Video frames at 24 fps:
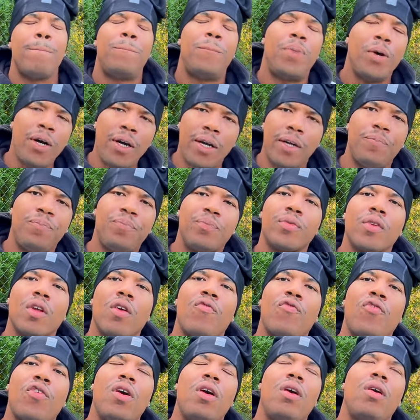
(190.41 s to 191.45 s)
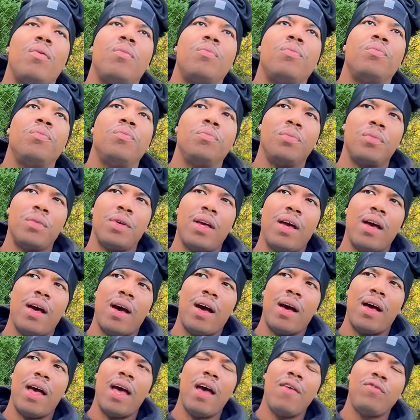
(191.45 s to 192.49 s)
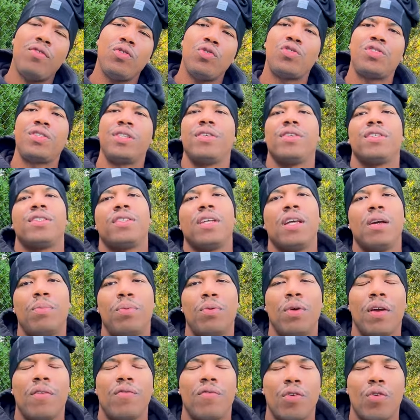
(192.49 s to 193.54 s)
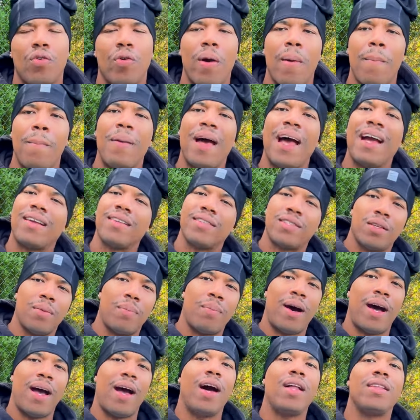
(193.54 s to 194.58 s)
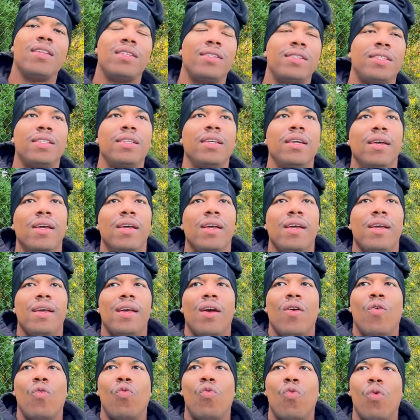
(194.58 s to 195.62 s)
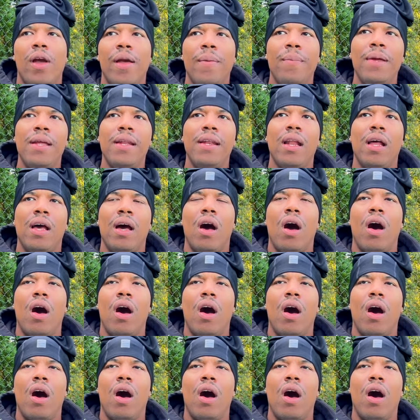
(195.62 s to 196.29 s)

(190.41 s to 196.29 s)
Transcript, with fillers: But from an evolutionary standpoint, from going back into biology, women